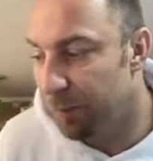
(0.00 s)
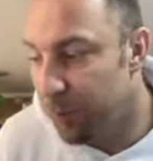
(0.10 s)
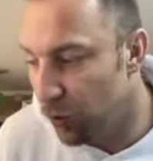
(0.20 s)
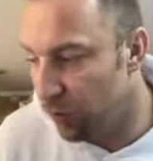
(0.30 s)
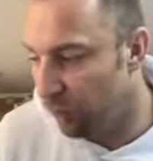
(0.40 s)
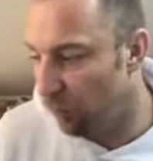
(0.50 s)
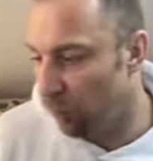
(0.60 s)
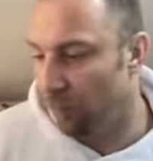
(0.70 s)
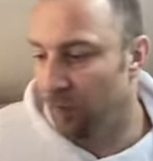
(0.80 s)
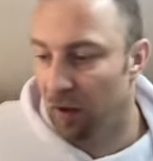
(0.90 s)
beautiful
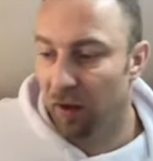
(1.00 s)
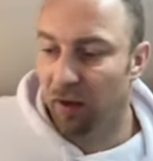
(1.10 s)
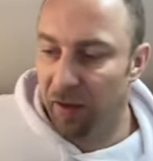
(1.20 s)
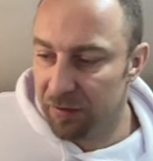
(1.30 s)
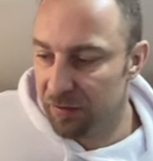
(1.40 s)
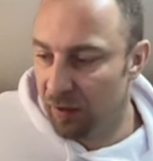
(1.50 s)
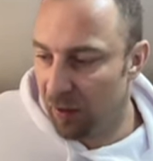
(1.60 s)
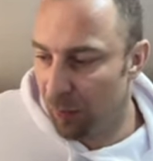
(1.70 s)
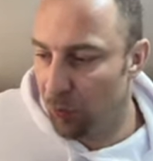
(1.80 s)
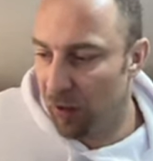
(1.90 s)
move. Let's see
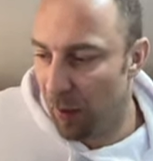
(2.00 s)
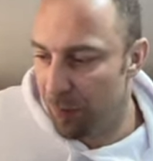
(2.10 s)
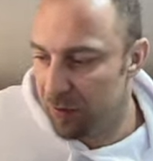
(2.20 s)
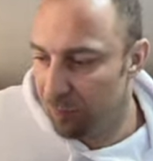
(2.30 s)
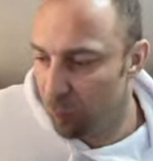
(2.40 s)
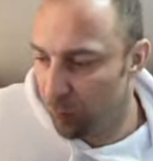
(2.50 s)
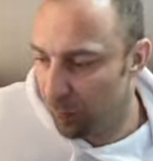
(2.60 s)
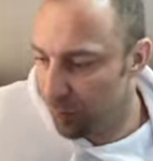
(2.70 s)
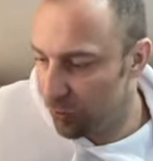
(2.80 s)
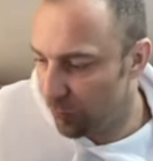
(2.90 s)
again what happens if you
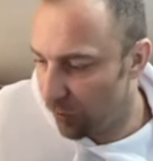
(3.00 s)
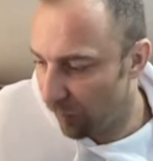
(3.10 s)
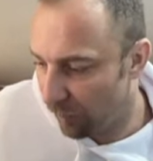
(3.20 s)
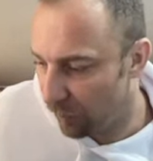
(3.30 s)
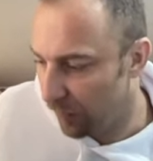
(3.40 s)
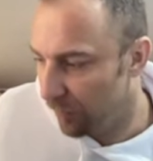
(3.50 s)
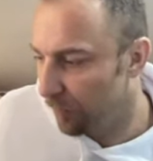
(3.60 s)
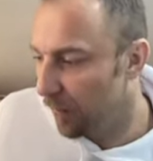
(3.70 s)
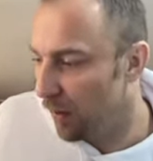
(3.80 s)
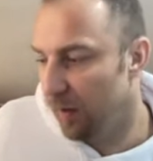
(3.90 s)
play bishop to f three.
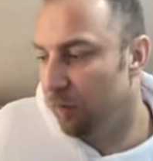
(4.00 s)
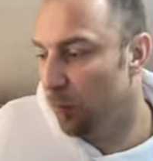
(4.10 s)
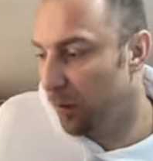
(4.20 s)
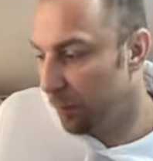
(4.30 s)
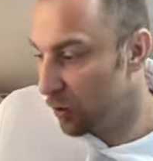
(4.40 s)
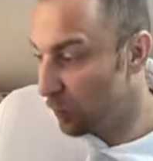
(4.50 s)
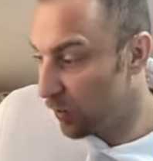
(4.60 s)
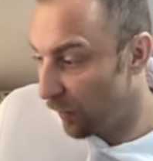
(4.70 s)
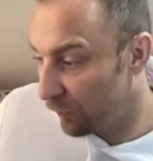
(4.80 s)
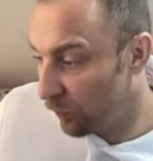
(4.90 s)
If you play bishop
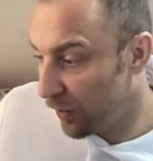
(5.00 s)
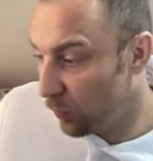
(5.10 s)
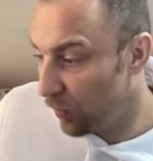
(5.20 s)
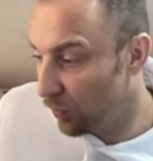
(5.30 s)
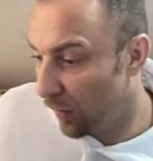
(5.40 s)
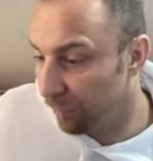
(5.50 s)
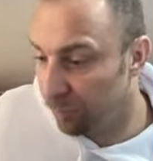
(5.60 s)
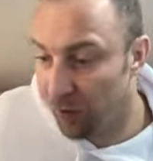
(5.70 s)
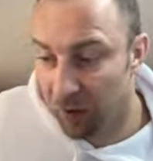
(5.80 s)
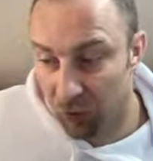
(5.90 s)
to f three, queen to f
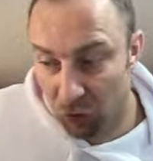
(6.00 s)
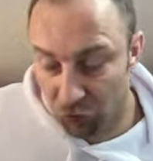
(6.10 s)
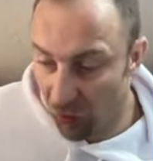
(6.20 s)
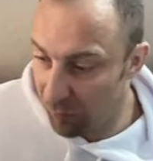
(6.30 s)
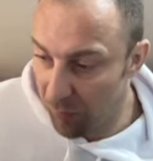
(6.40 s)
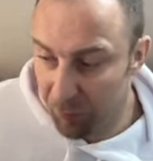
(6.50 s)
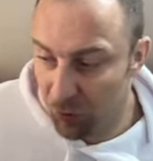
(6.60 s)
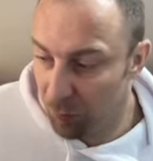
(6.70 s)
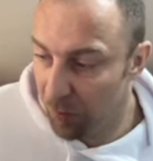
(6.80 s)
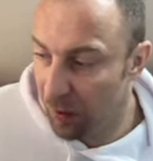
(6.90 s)
three, you're trying maybe
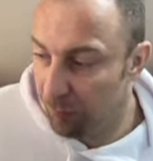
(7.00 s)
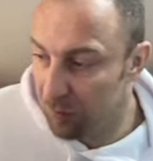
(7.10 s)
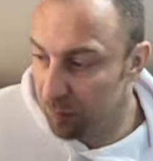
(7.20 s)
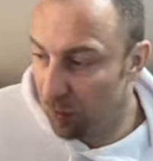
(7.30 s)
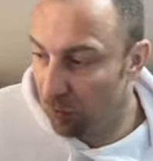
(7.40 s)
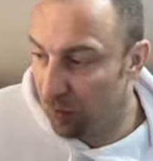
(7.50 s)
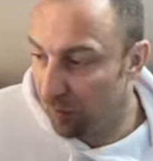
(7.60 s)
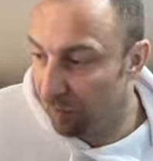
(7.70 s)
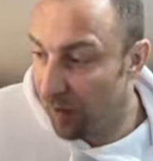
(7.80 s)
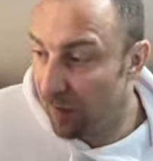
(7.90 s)
to pick up this pawn on
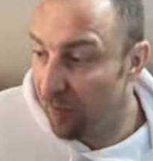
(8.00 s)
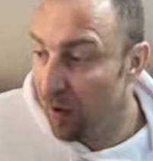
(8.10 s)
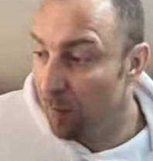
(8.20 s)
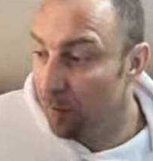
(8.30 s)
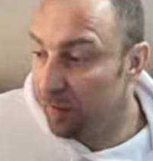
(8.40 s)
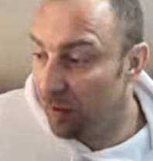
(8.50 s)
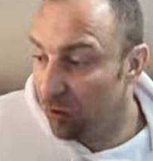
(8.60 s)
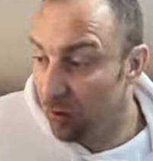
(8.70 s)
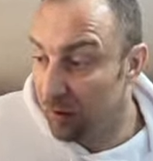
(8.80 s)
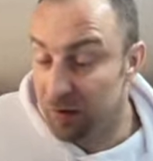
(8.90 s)
a five, but then
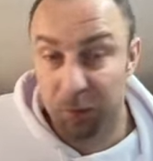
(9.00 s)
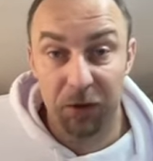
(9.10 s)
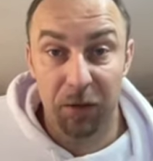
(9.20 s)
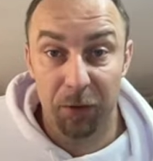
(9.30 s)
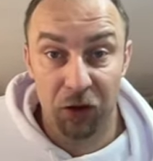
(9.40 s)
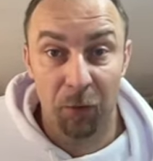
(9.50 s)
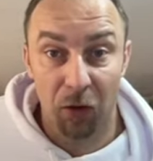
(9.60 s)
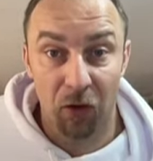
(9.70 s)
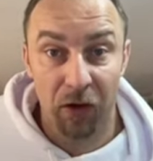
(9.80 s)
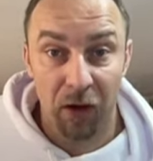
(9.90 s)
look at this, but the bishop
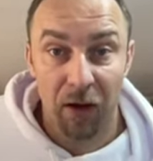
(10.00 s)
on